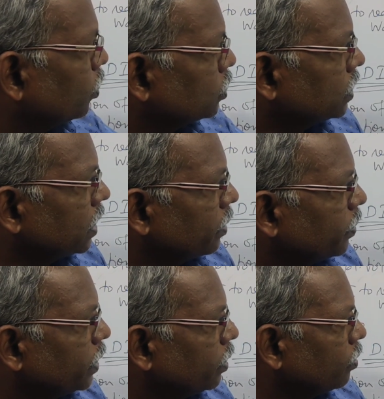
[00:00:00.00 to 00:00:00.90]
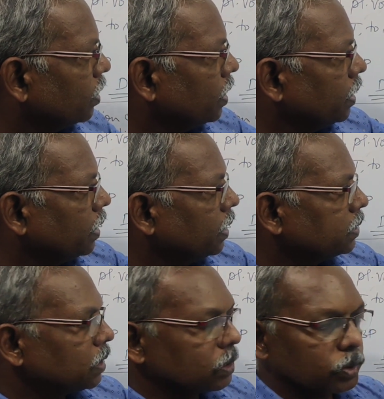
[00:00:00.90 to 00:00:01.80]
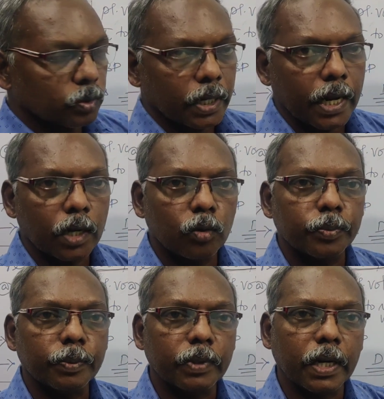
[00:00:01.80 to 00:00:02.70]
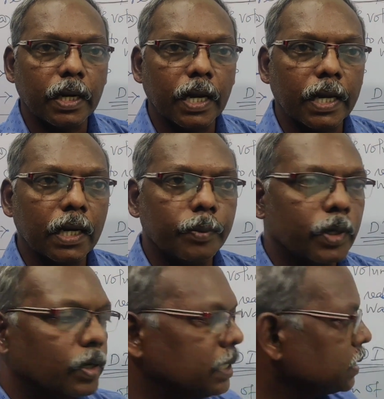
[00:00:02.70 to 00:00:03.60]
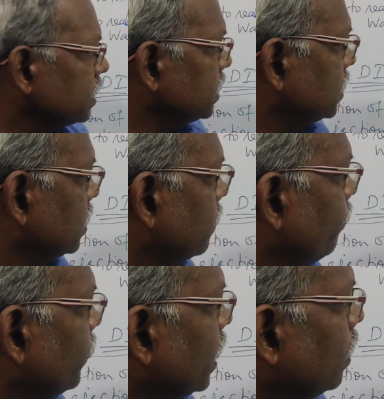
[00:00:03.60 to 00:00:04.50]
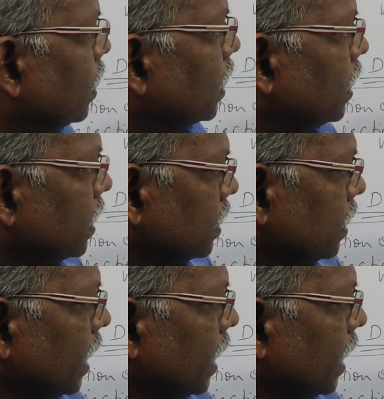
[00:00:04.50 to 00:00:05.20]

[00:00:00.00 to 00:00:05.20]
posterior pituitary. It is also nanopeptide, 9 amino acids. Here the